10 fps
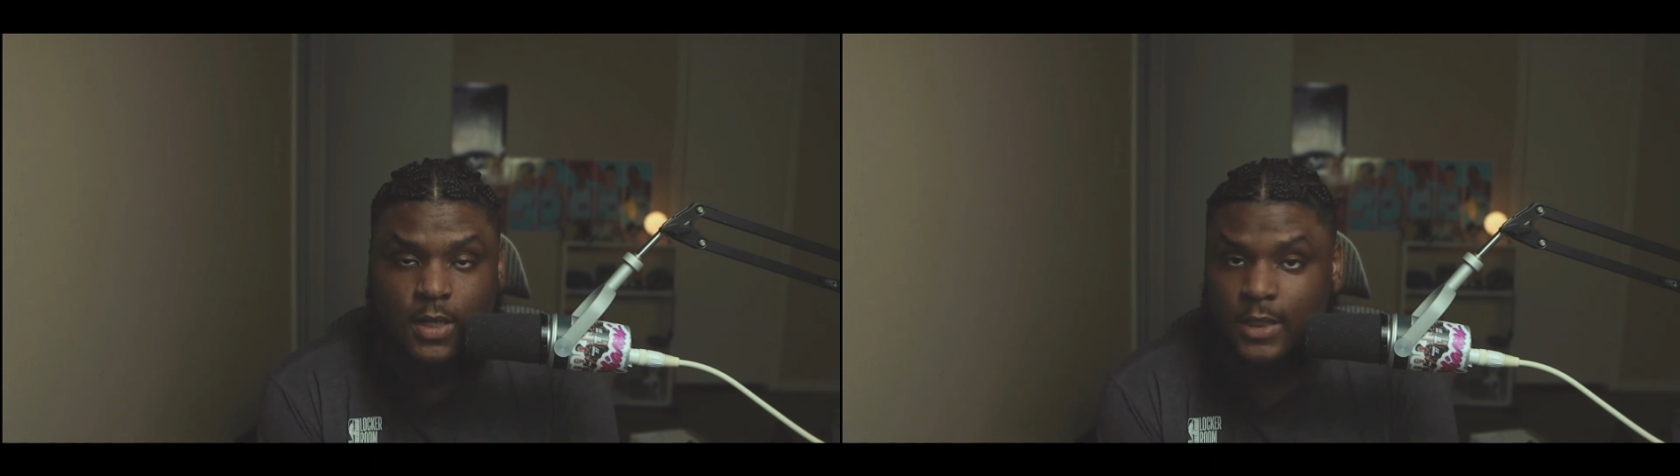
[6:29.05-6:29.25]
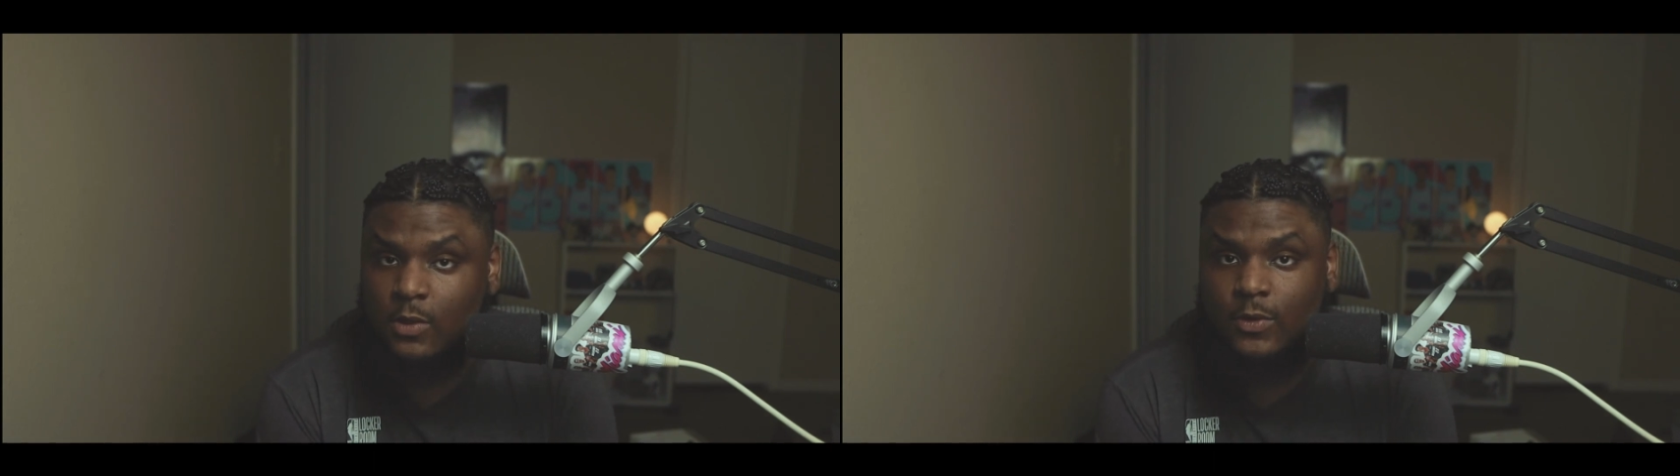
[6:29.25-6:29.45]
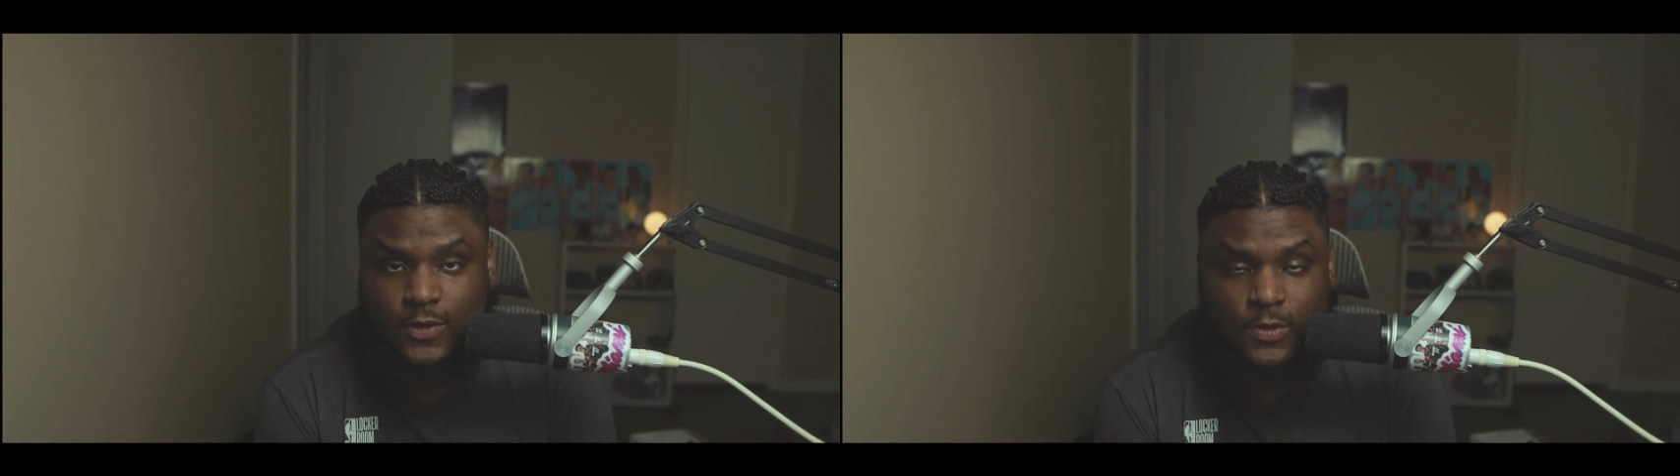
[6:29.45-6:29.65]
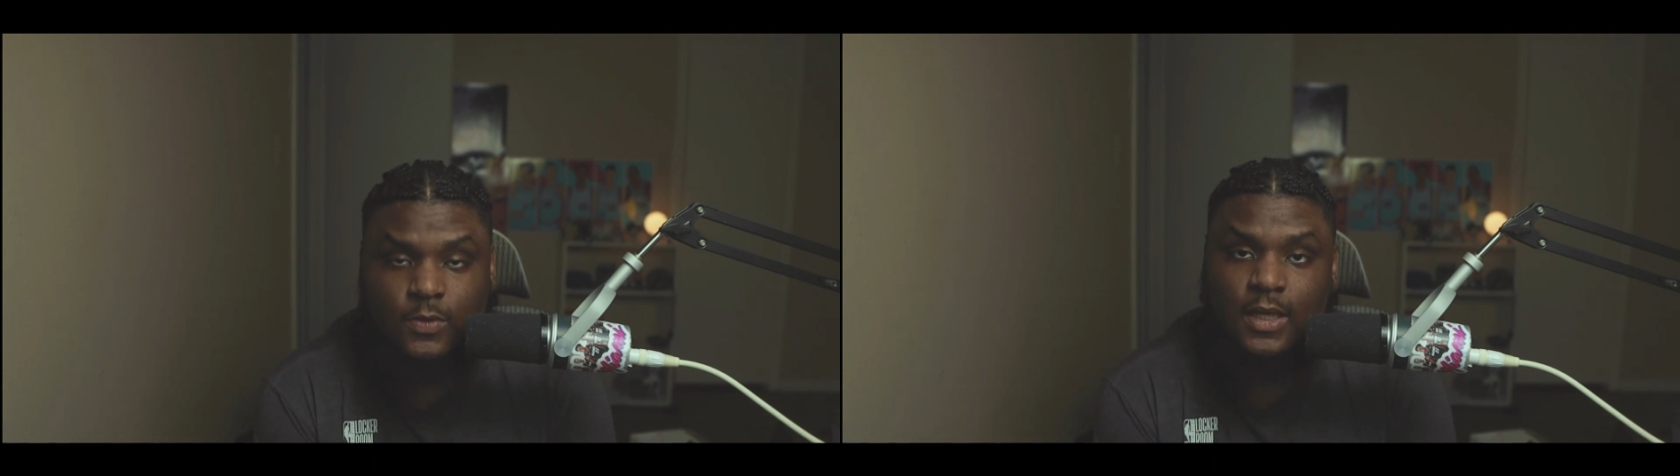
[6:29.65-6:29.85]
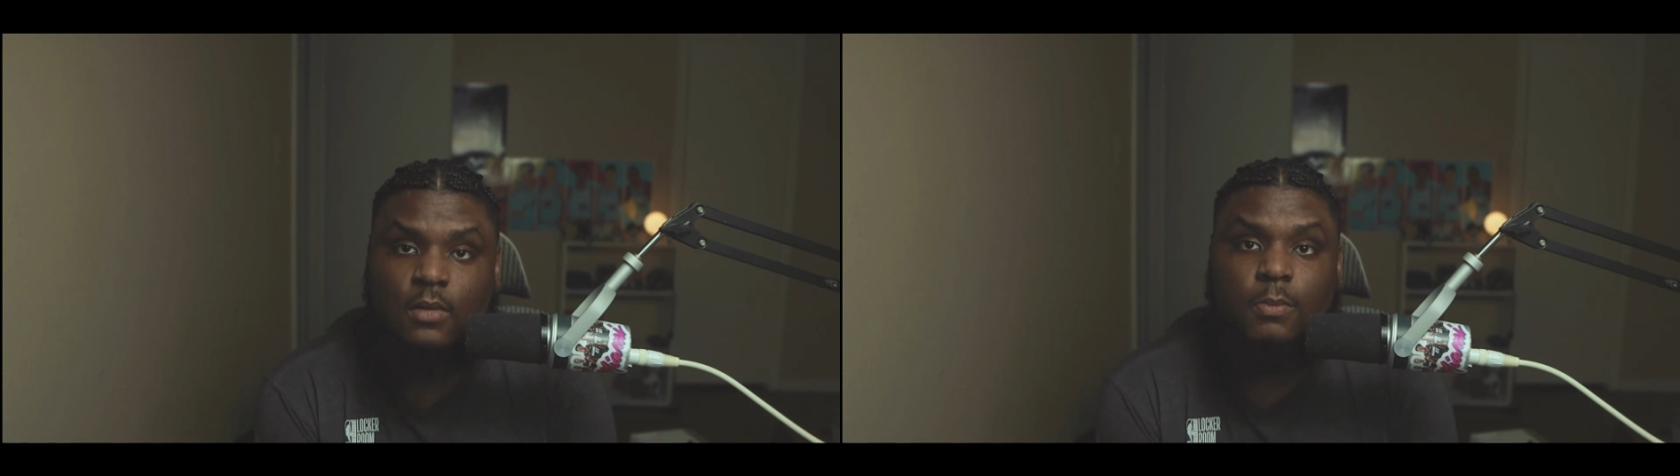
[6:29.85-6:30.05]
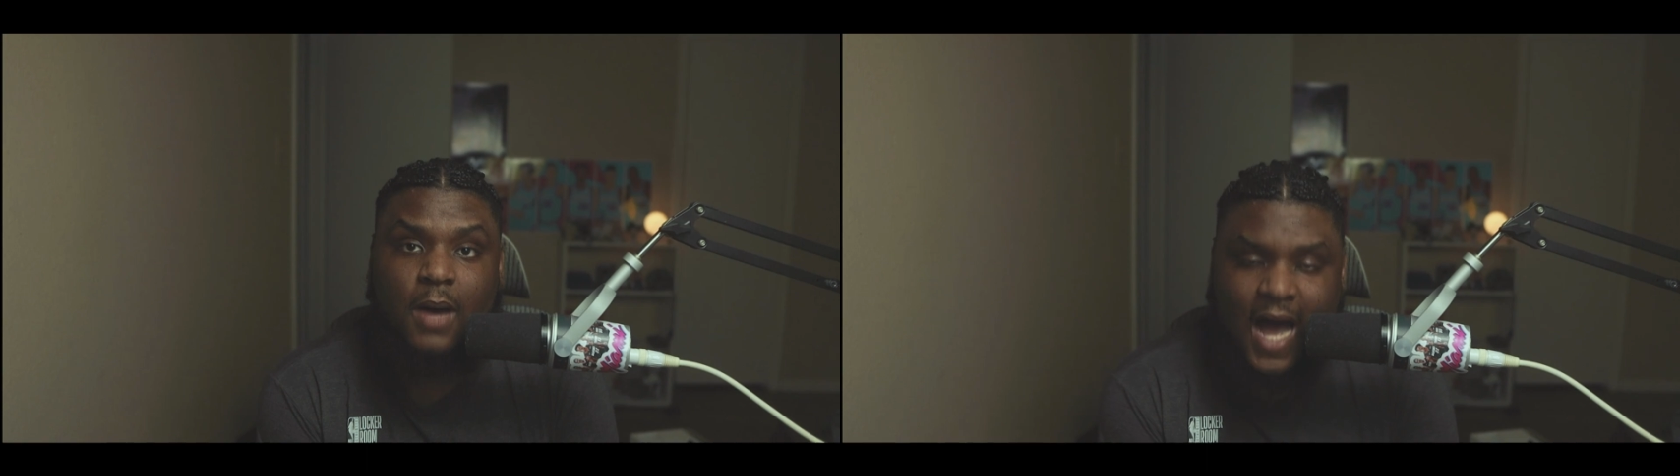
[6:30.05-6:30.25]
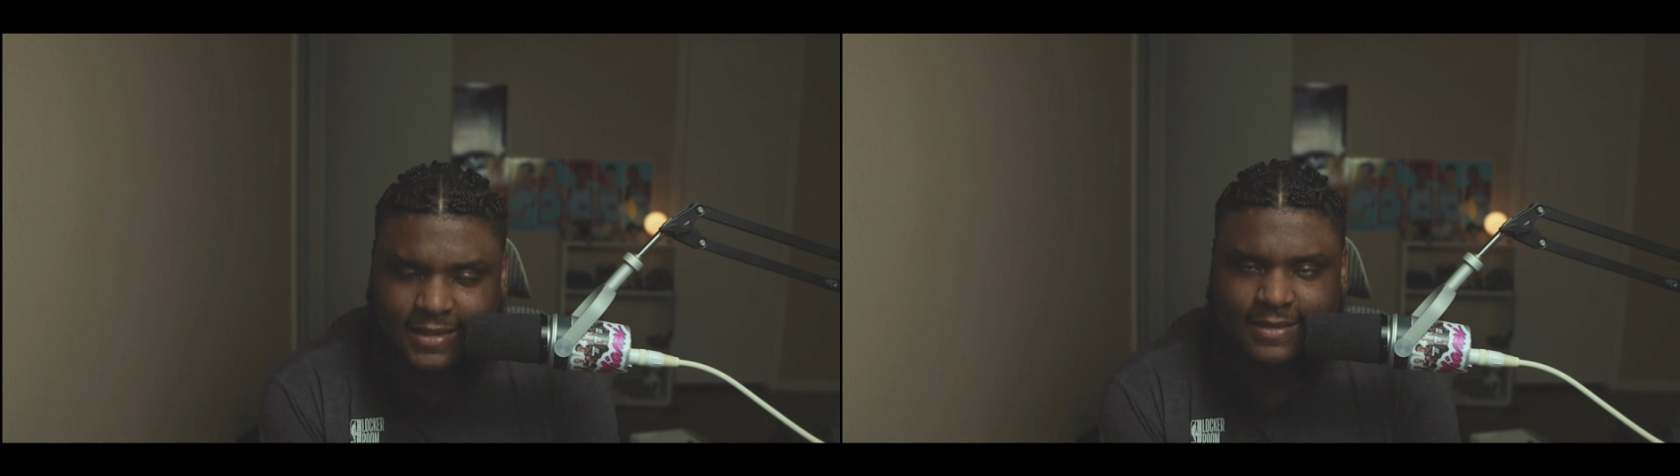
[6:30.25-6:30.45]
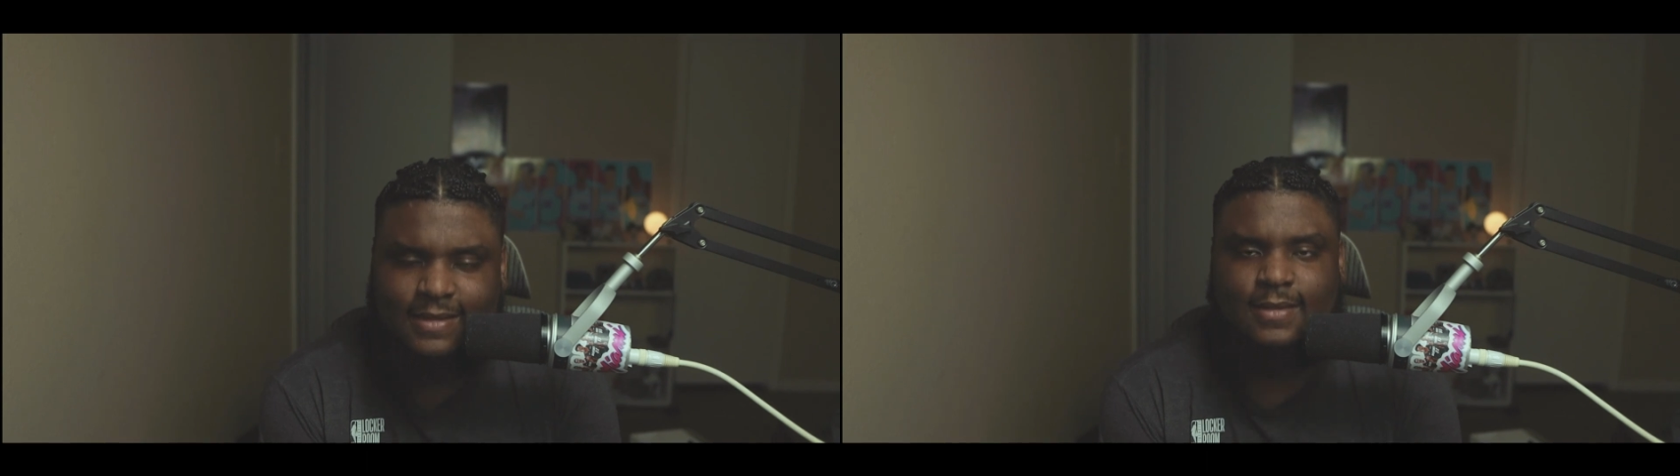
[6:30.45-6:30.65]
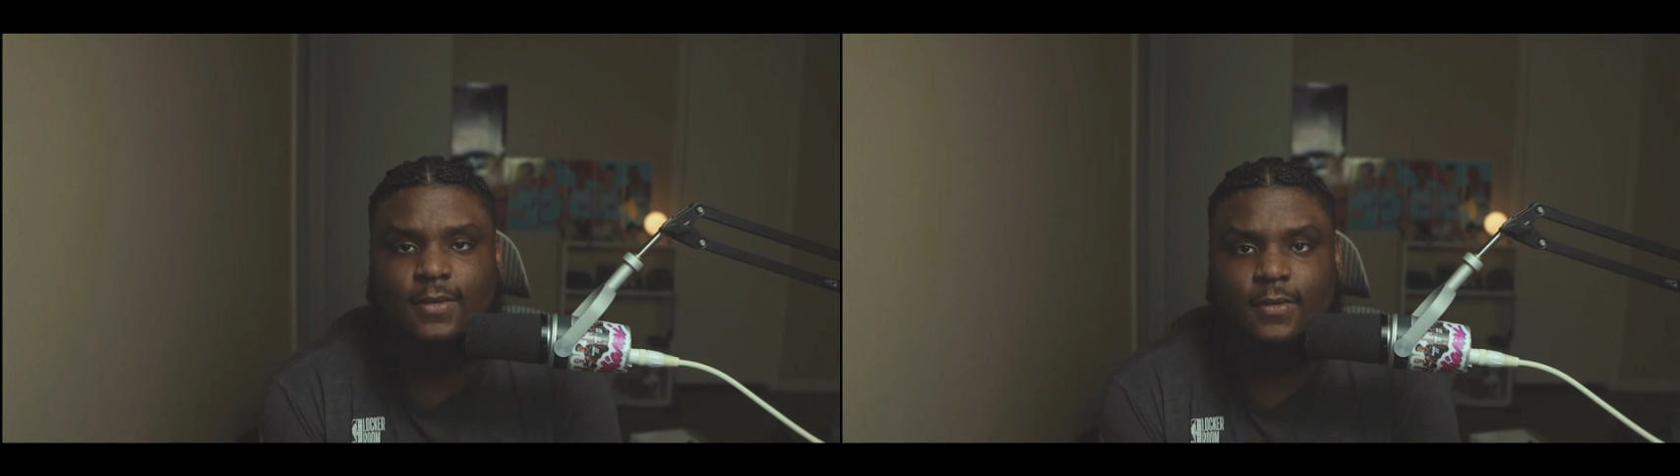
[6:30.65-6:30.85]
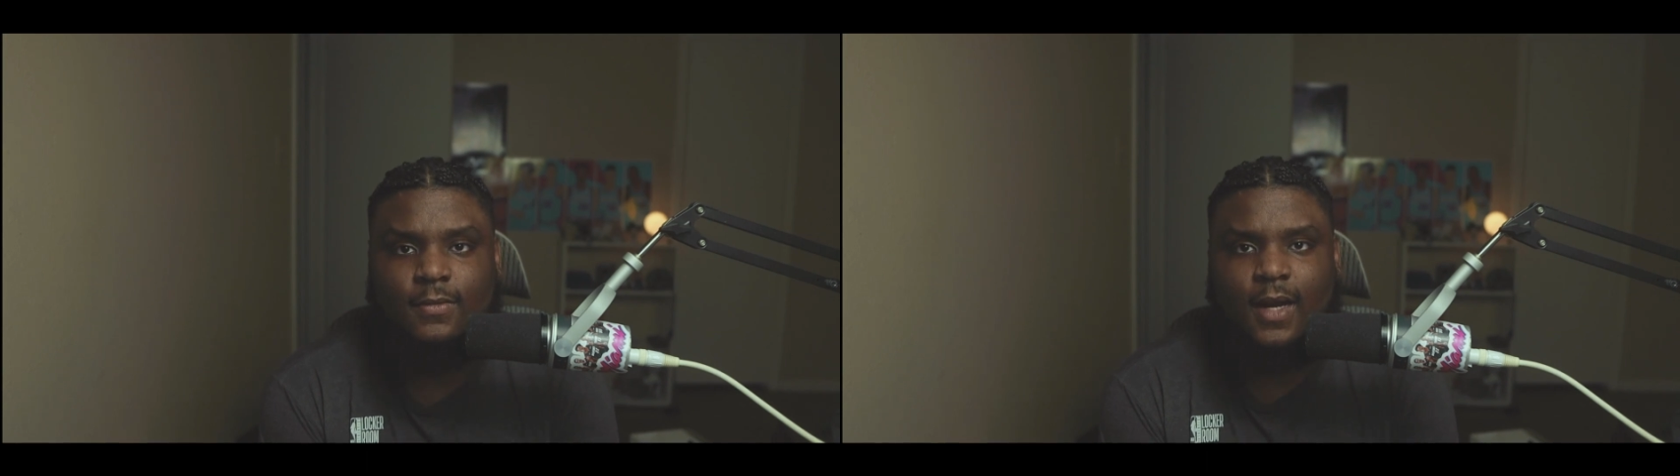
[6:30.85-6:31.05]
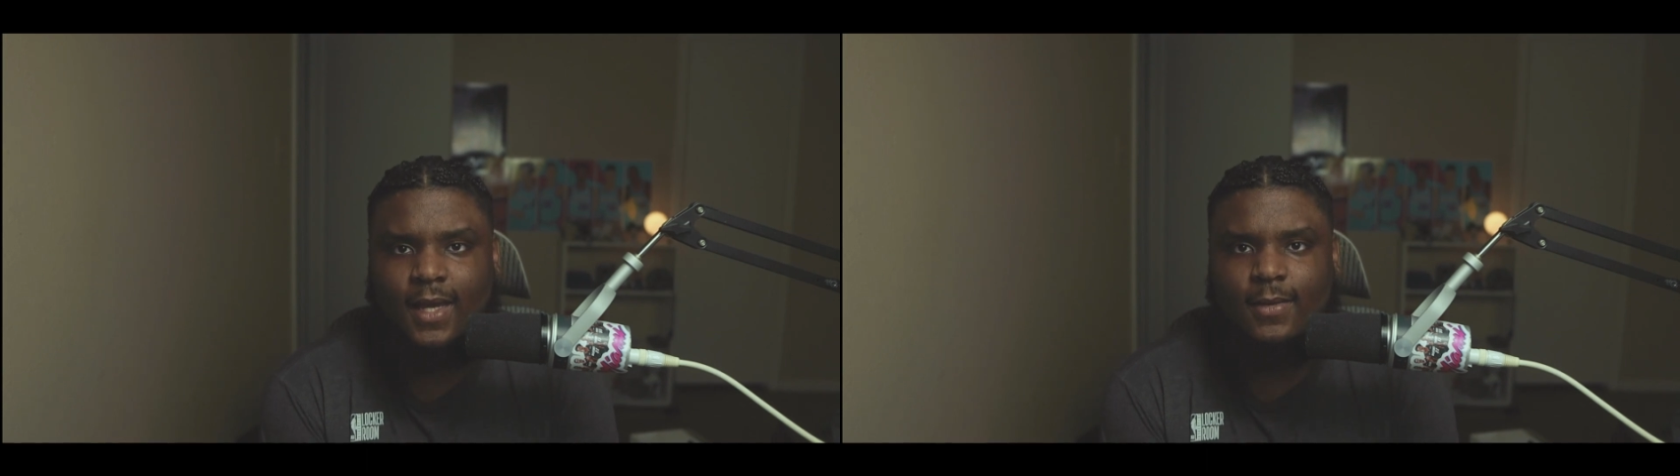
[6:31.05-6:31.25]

equals two in boxing, right?